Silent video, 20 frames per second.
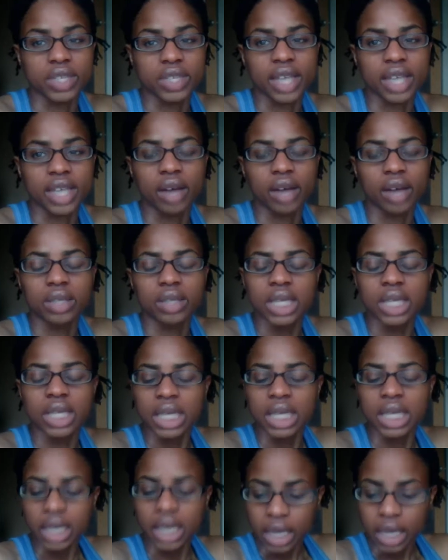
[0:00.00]
out.
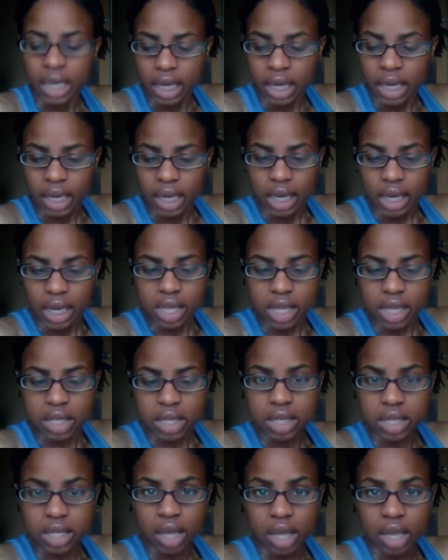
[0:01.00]

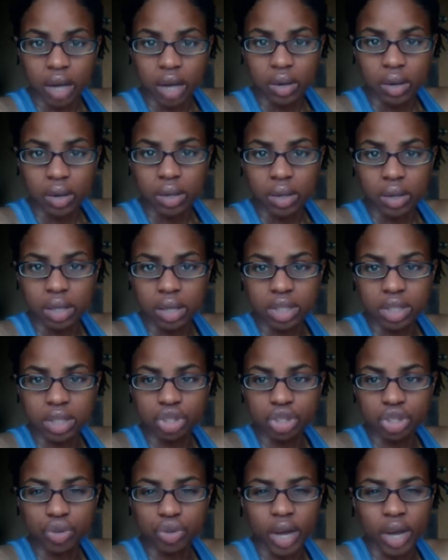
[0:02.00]
So let's
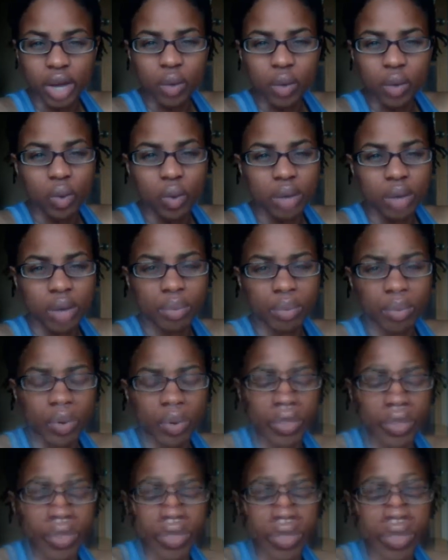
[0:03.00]
try one more
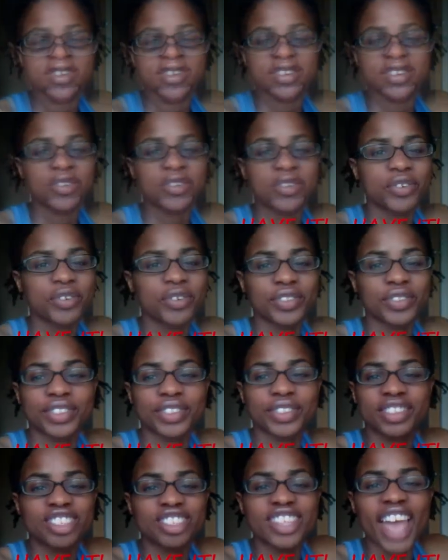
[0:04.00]
thing. Let's
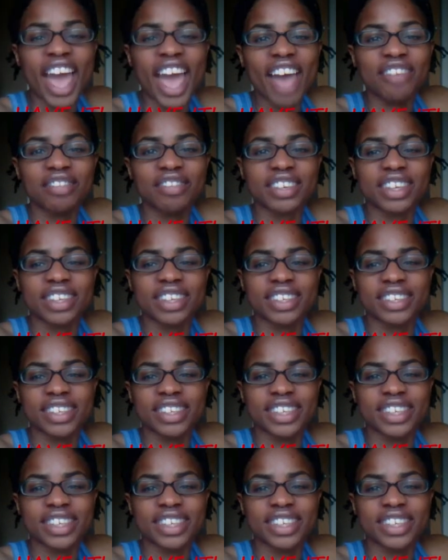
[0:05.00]
just have it.